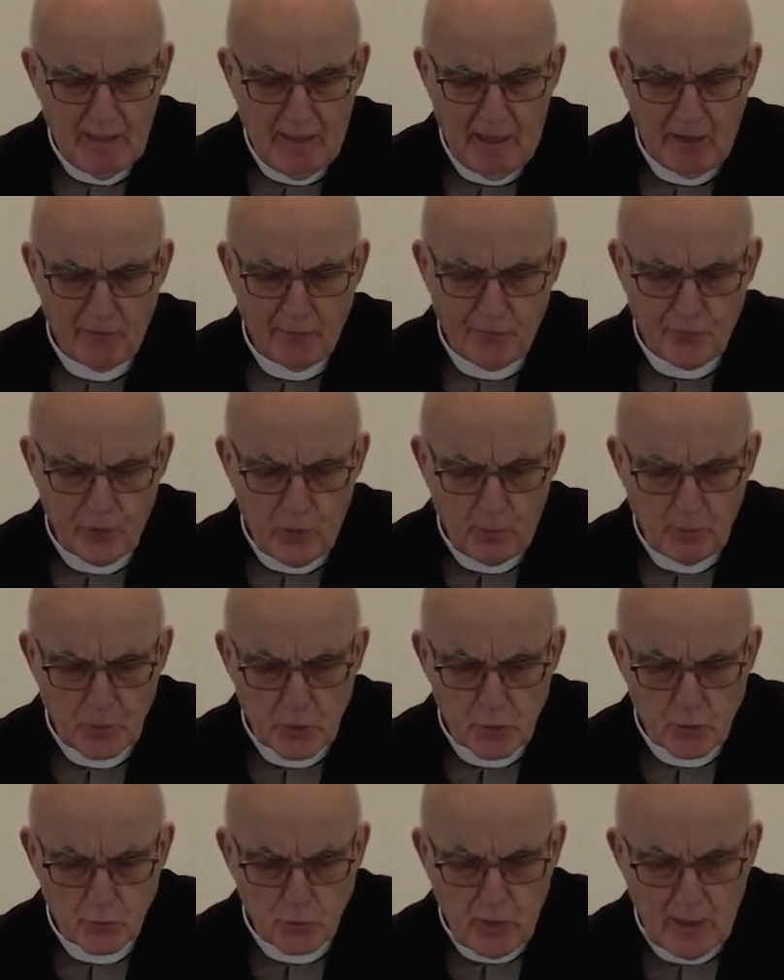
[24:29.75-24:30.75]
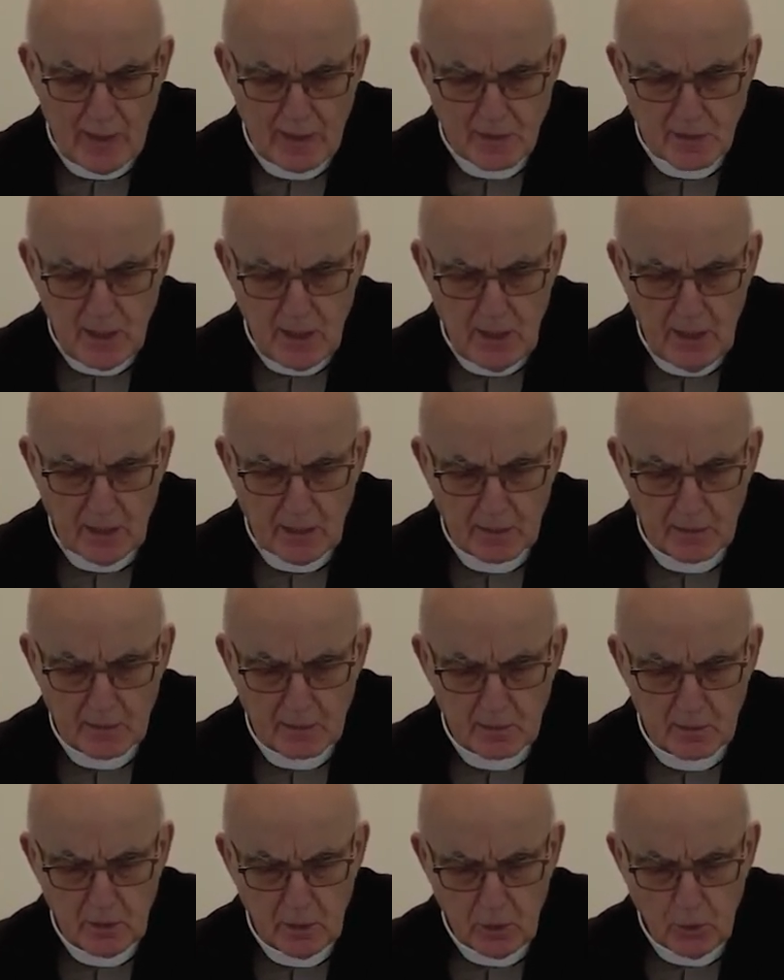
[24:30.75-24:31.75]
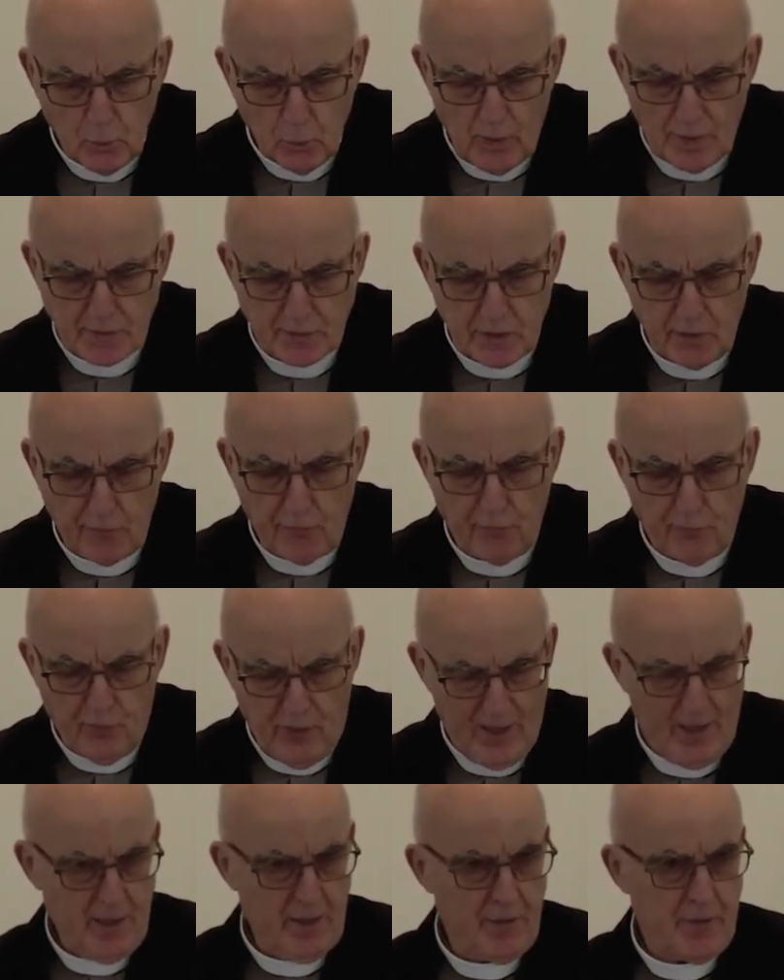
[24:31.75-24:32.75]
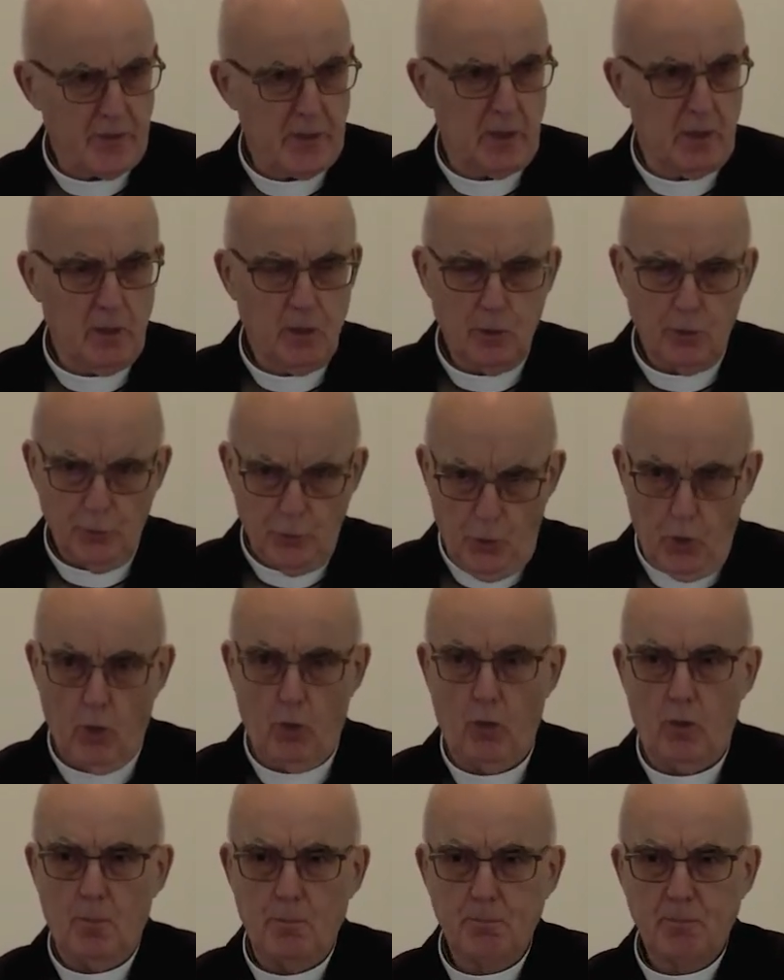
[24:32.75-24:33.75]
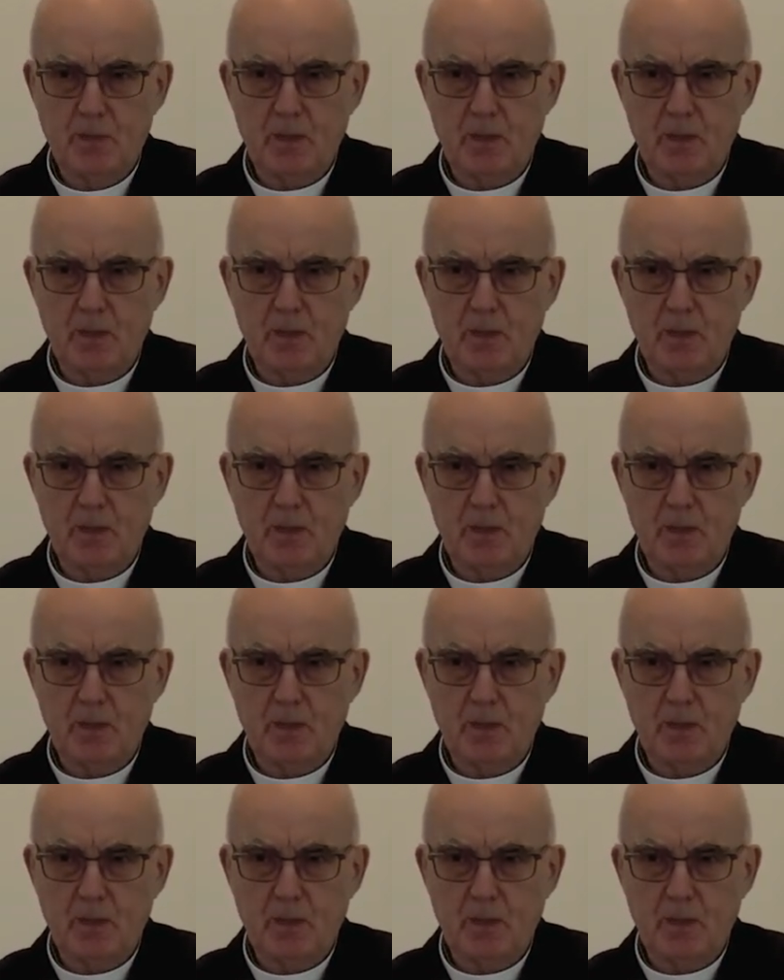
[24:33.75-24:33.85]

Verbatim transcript: and from his right hand went a fiery law.